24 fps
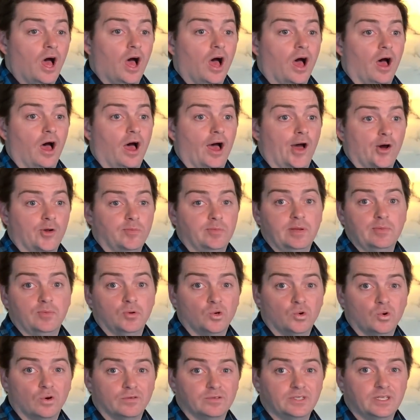or
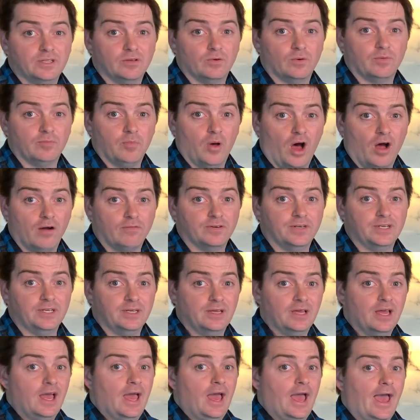people who are dealing with
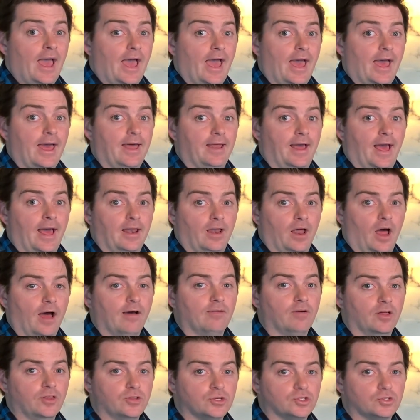poverty and
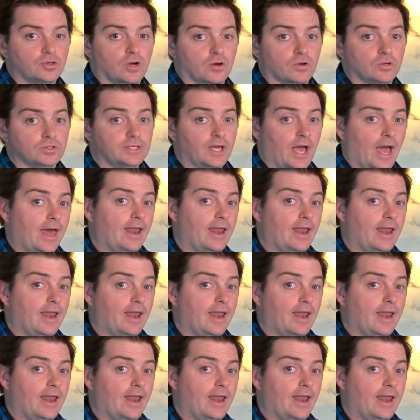have other struggles,